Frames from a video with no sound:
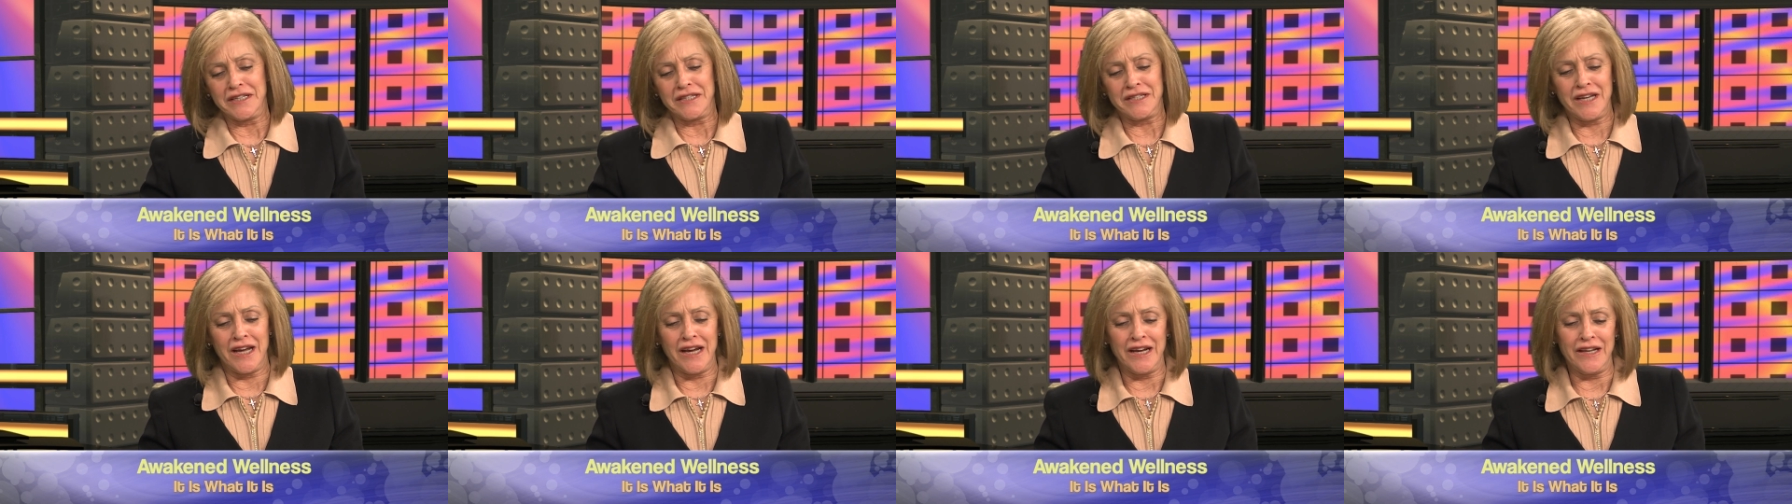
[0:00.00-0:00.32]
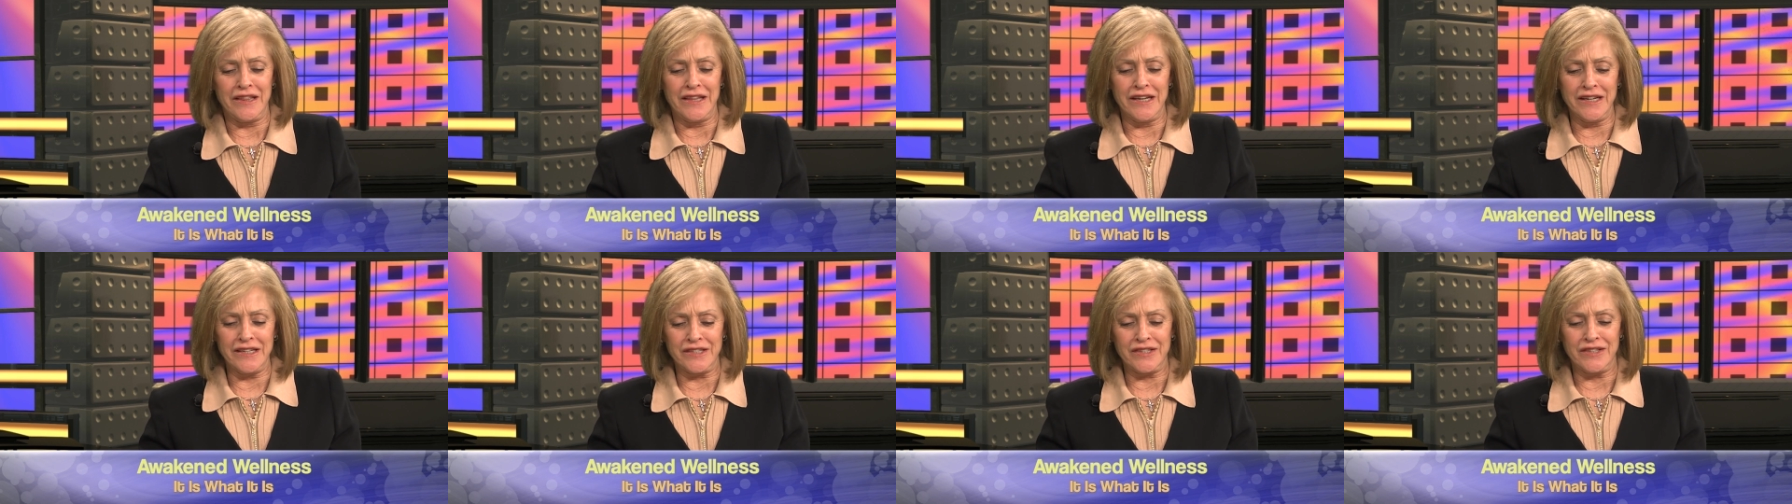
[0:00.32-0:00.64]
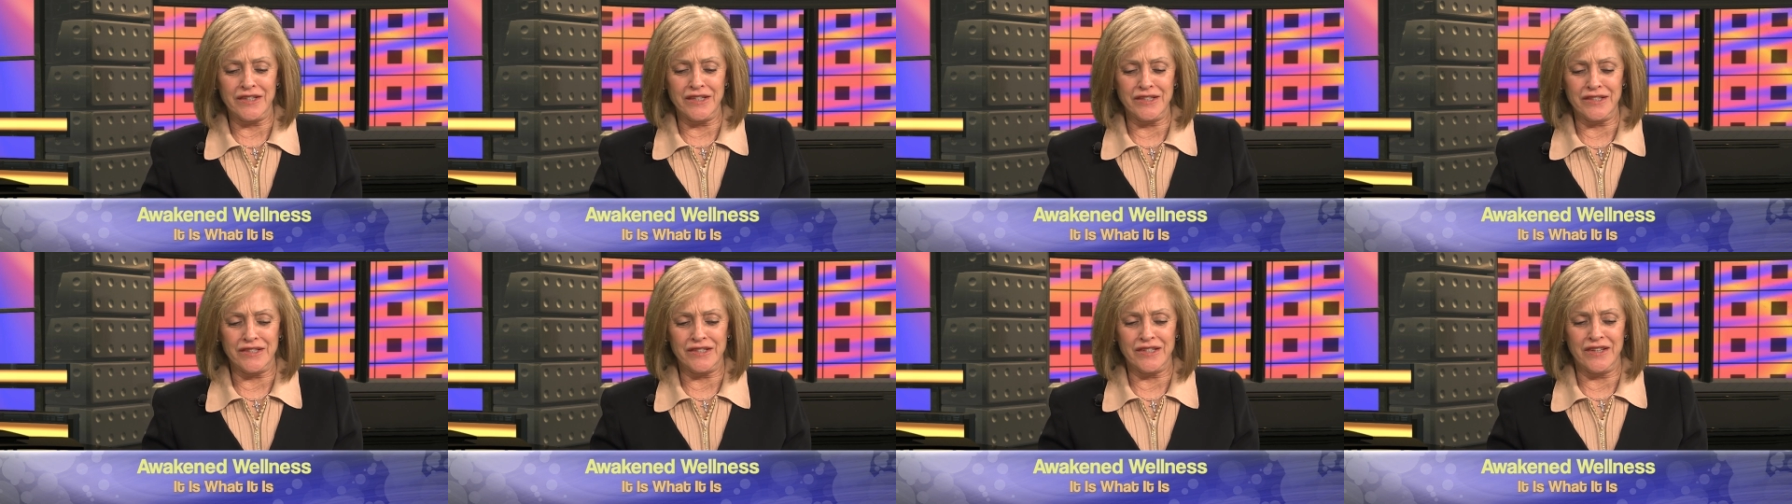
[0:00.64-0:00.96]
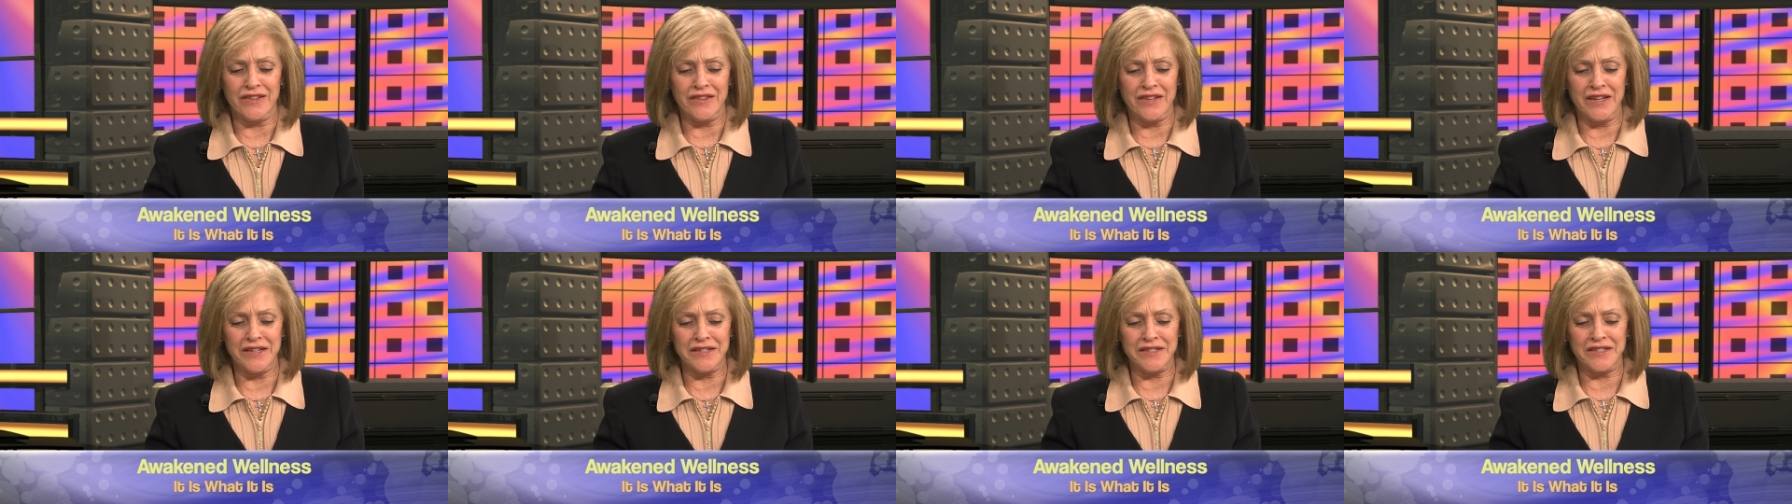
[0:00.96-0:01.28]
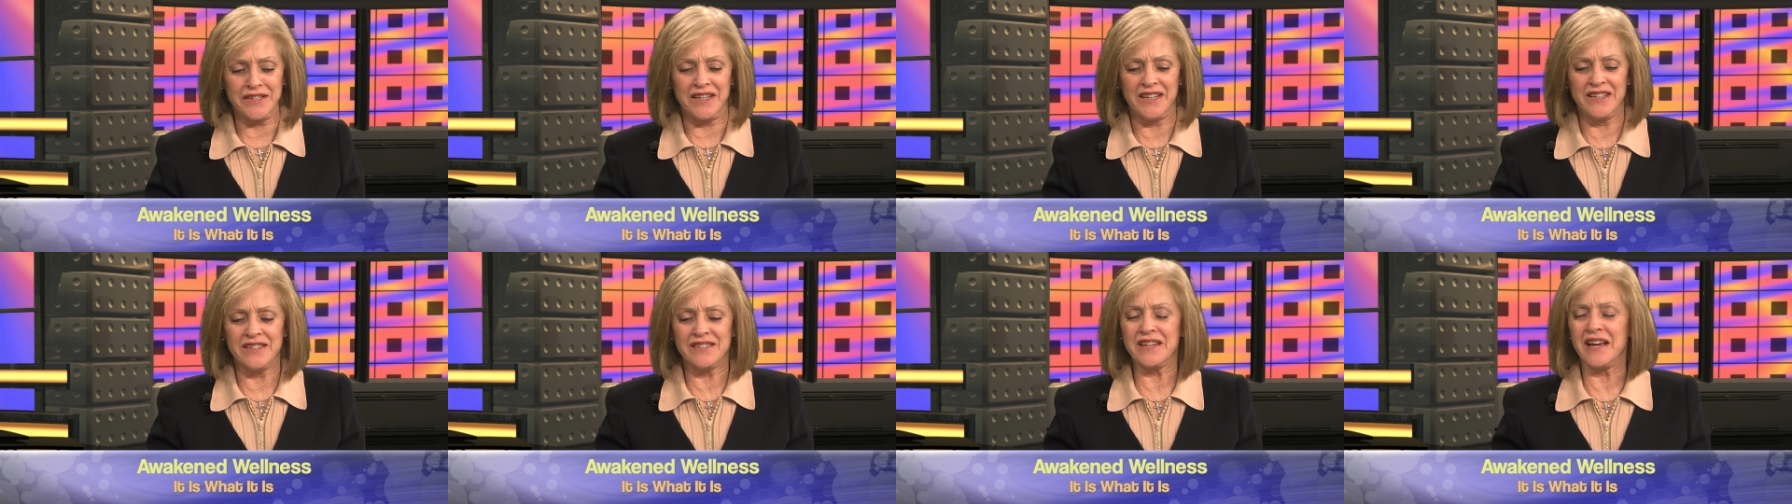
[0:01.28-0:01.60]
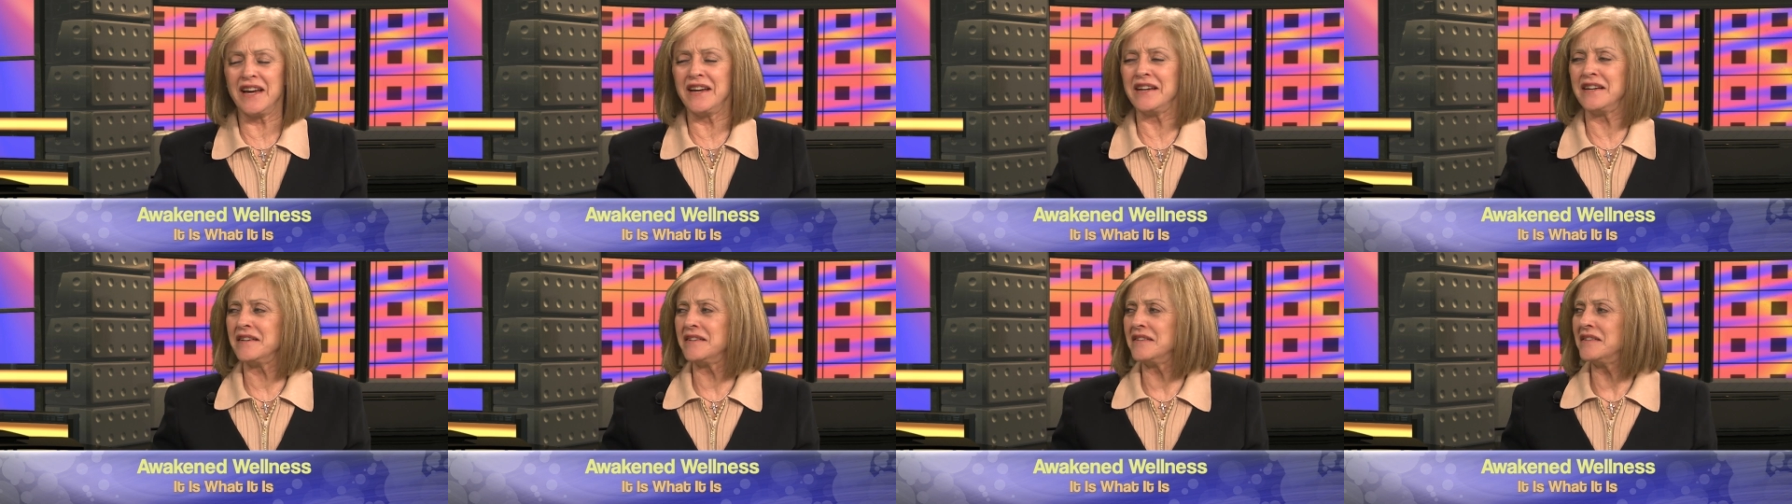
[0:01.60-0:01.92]
say this, this, and this. And he's
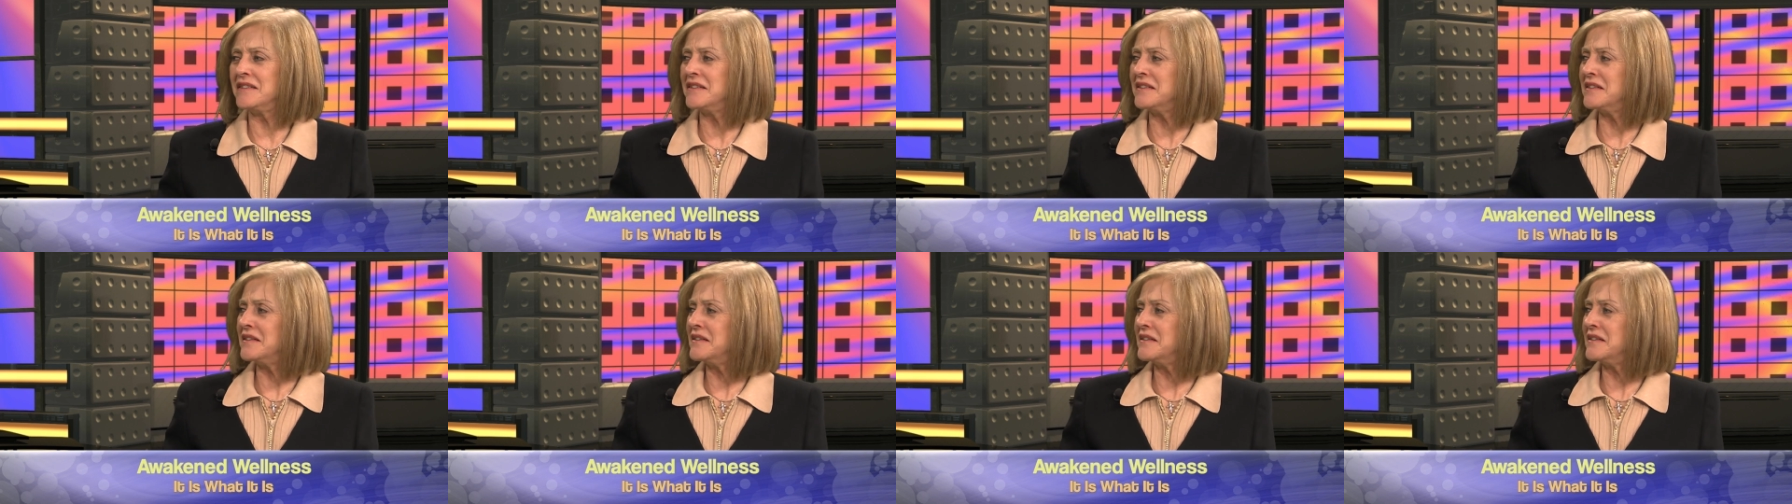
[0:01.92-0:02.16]
like,